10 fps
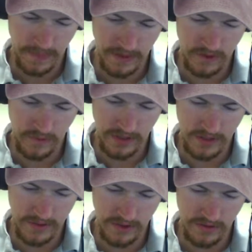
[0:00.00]
inspired
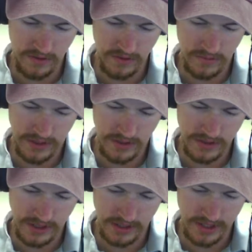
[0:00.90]
by the sinister
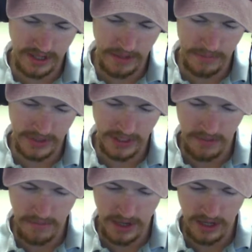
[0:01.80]
biotech company that
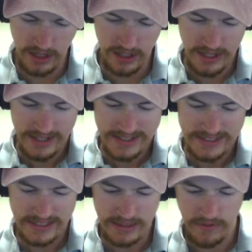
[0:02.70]
made
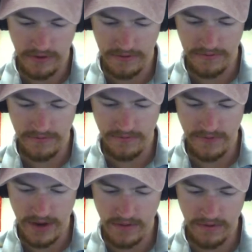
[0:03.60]
some of our
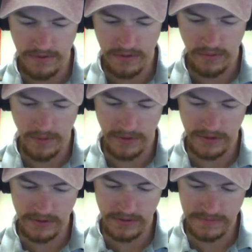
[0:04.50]
favorite film
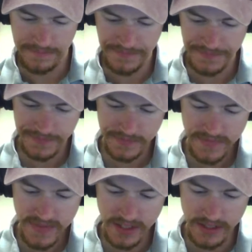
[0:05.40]
replicants.
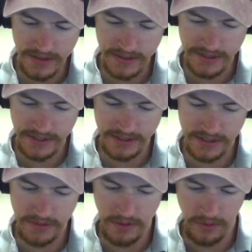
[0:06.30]
This
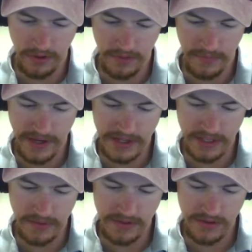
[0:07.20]
custom embroidered patch
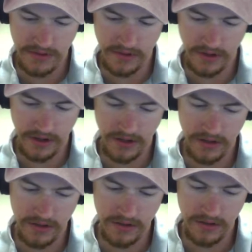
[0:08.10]
can be sewn or ironed
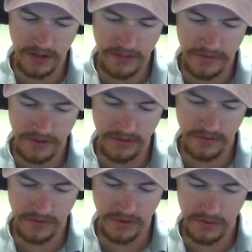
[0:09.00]
on to lab
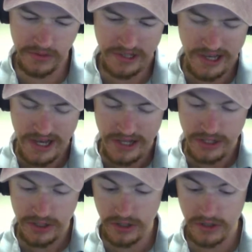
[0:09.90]
coats, robes,
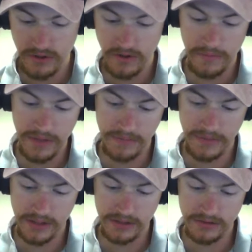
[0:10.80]
shirts, or
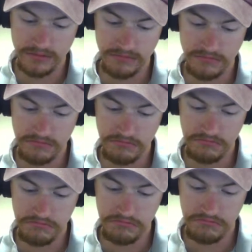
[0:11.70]
backpack.
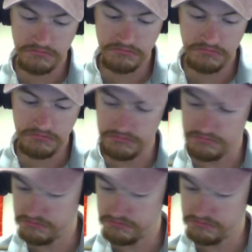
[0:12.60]
Hmm.